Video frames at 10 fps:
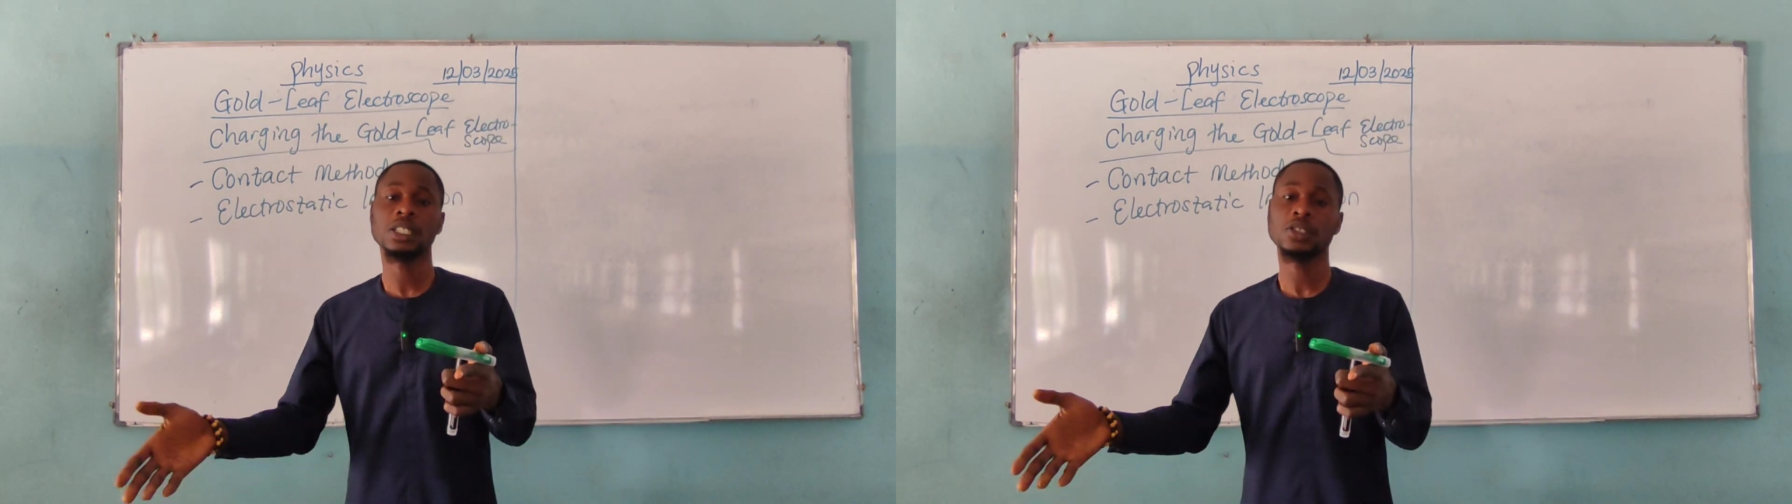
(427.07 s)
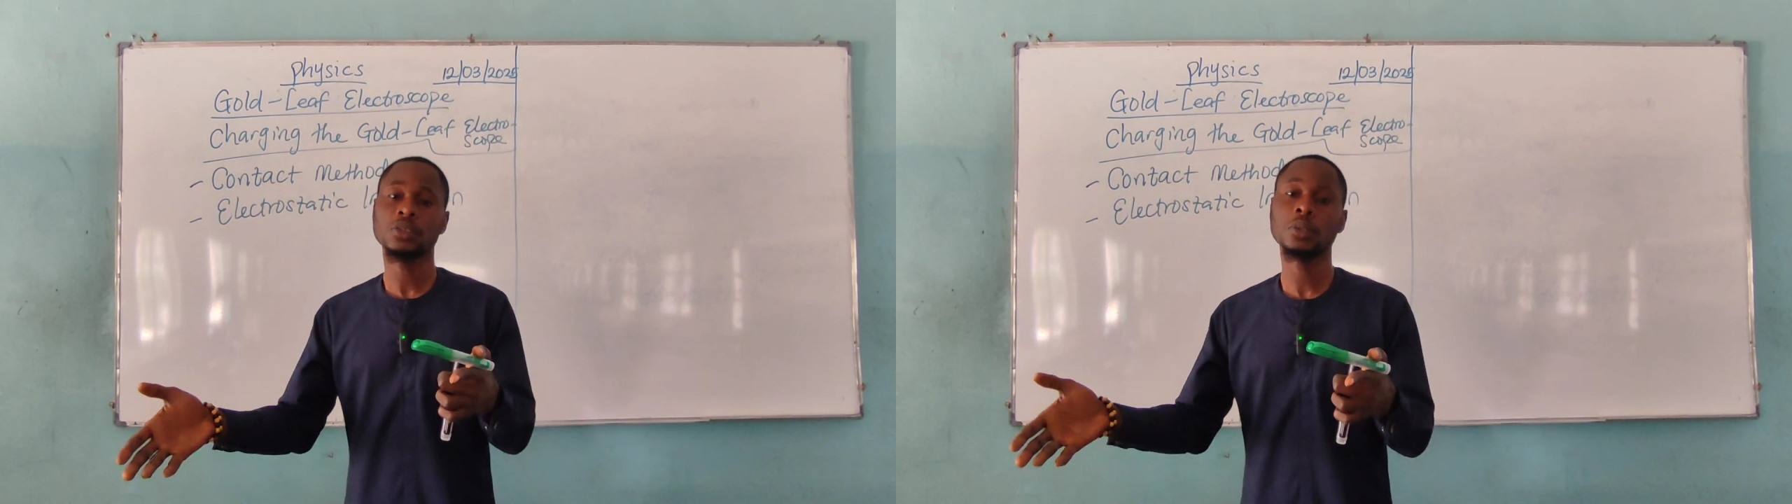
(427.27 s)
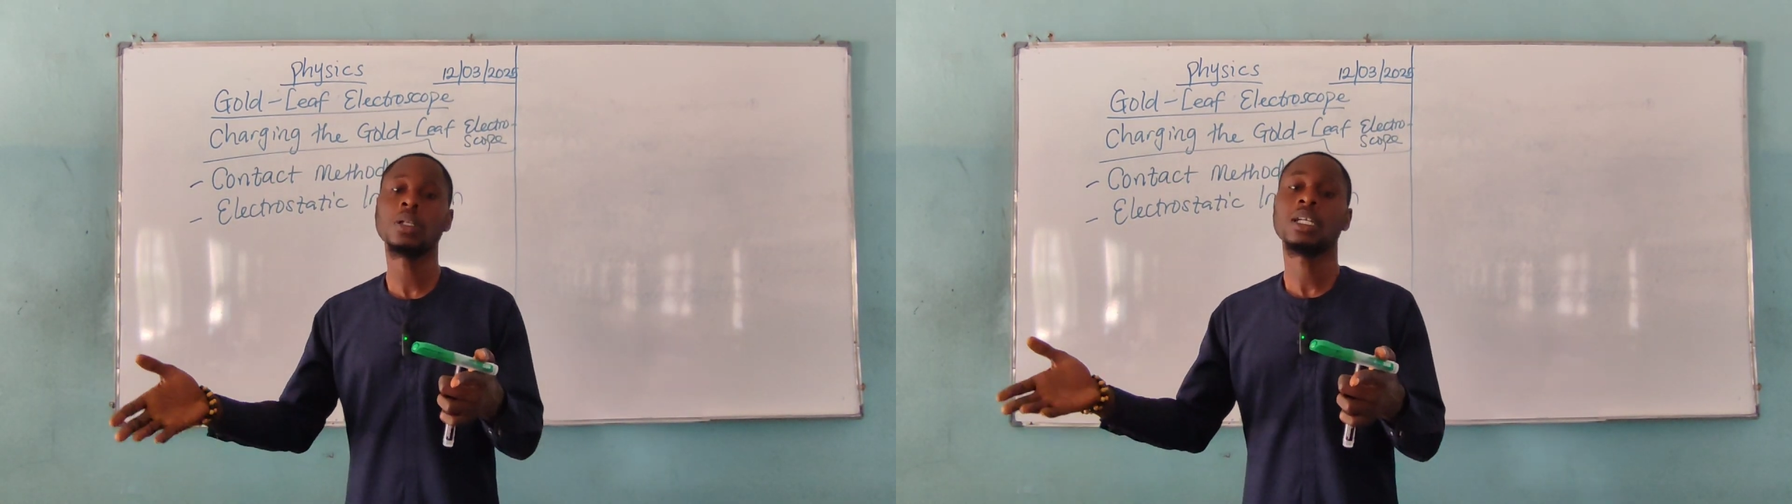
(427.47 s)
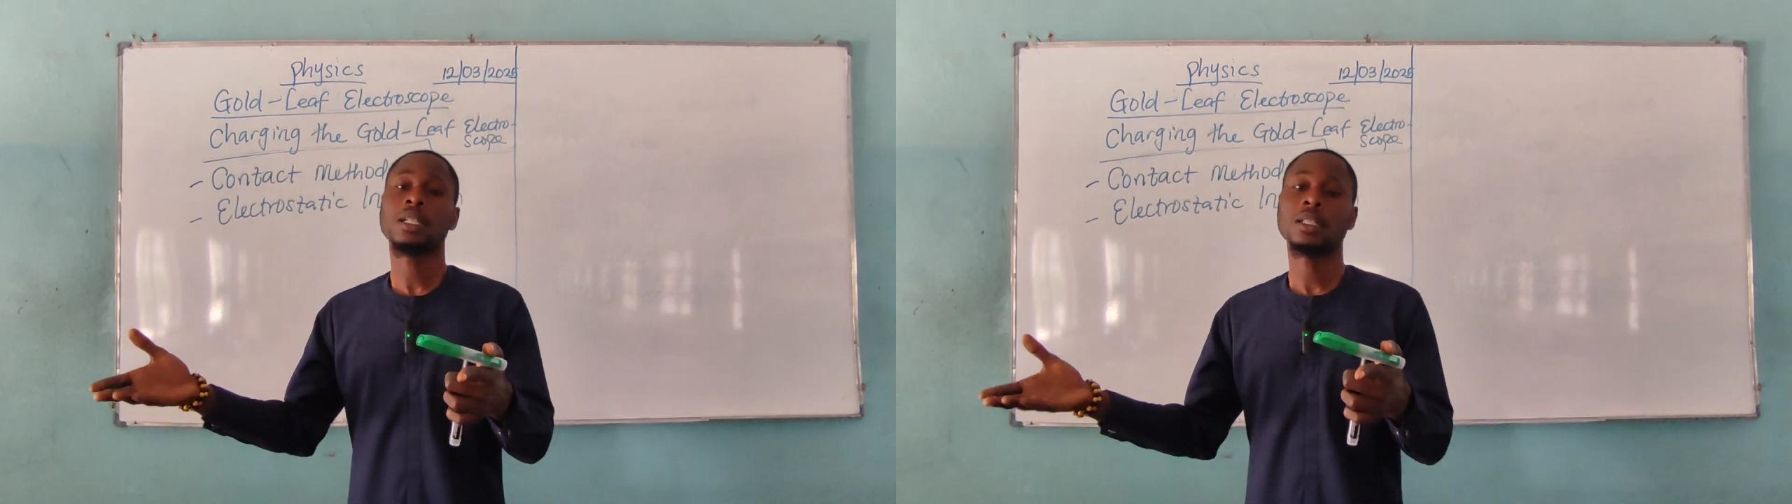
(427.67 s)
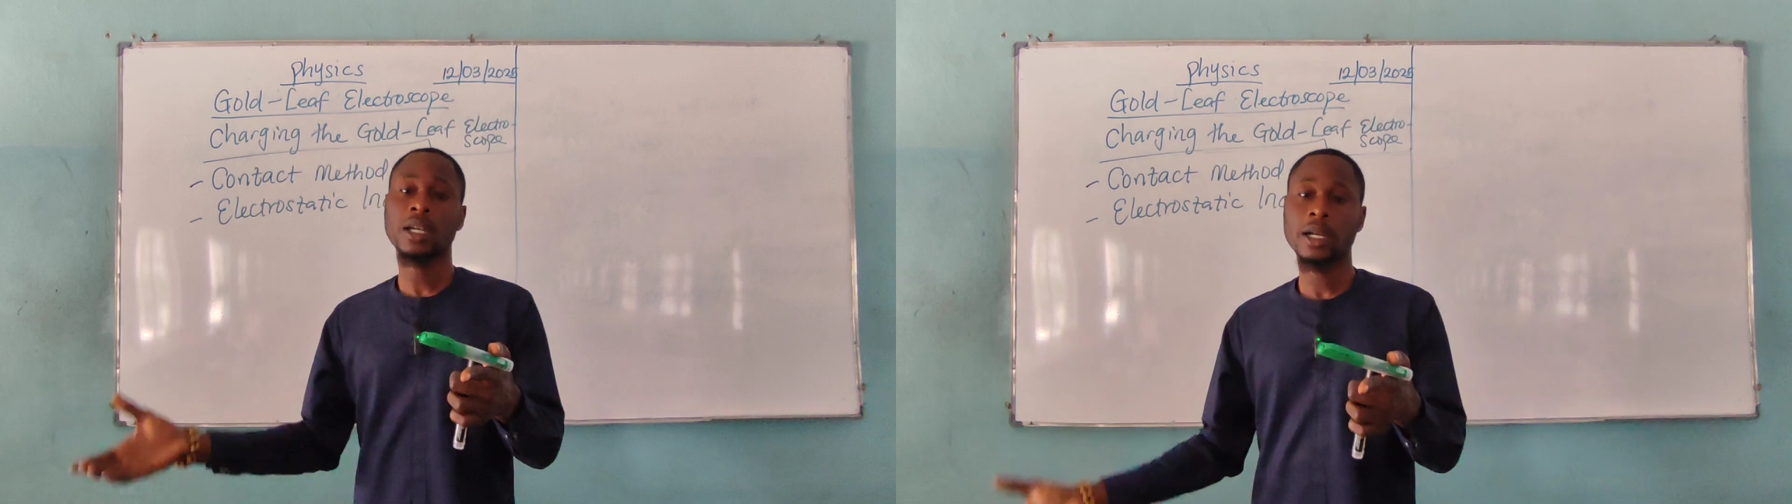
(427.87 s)
To
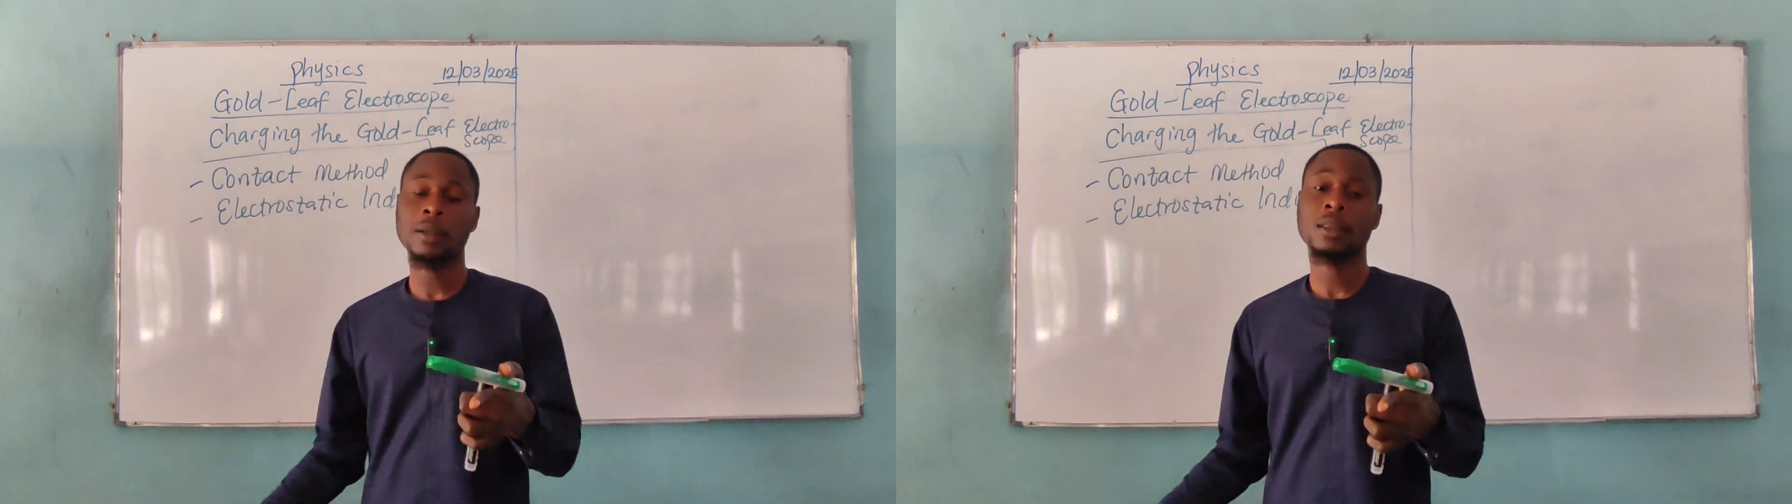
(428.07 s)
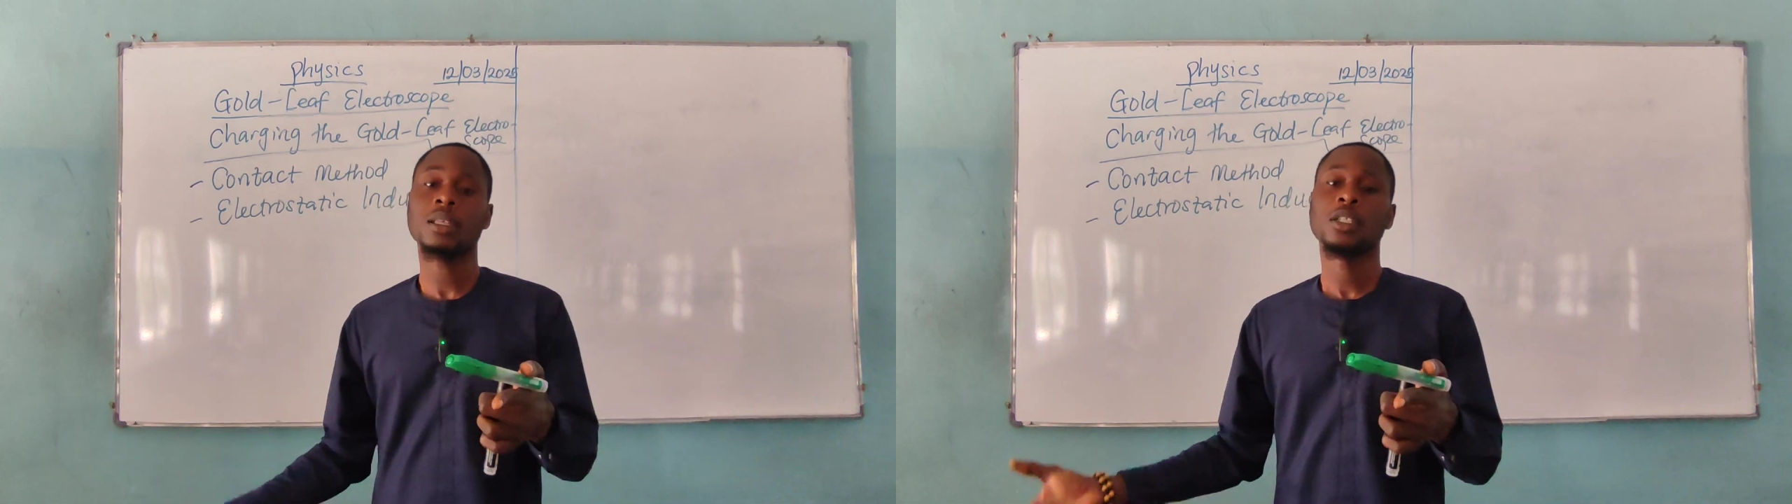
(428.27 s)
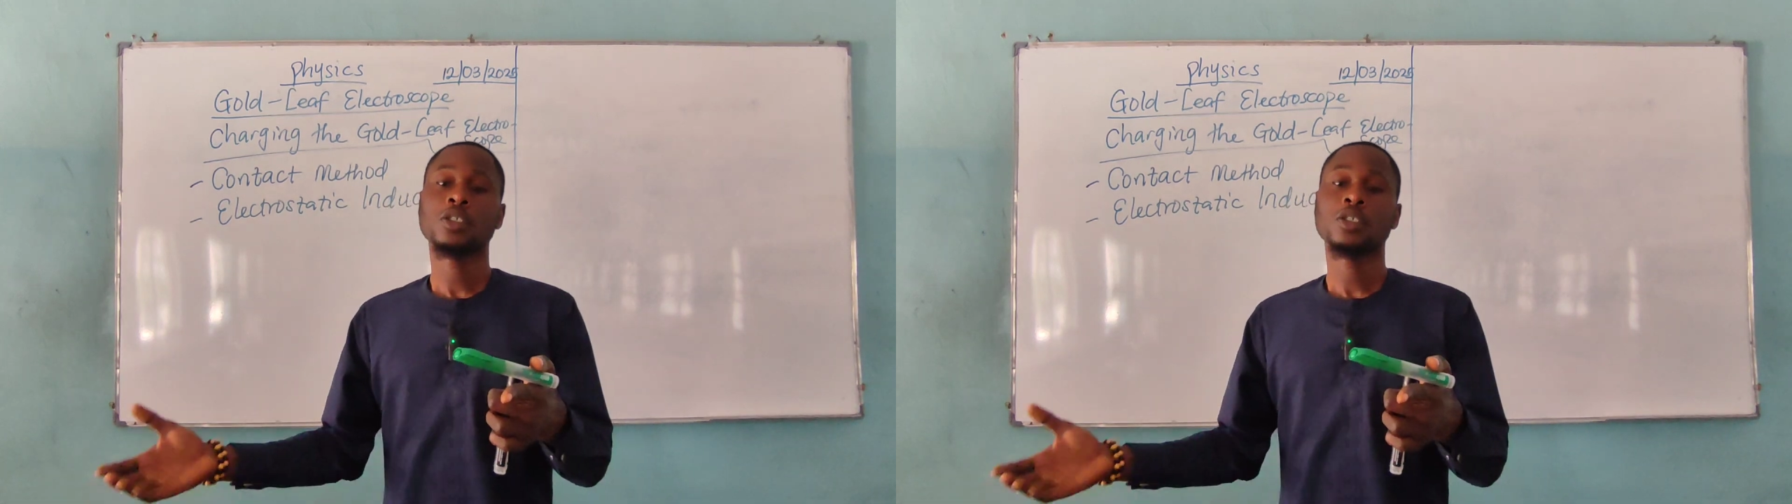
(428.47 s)
the earth.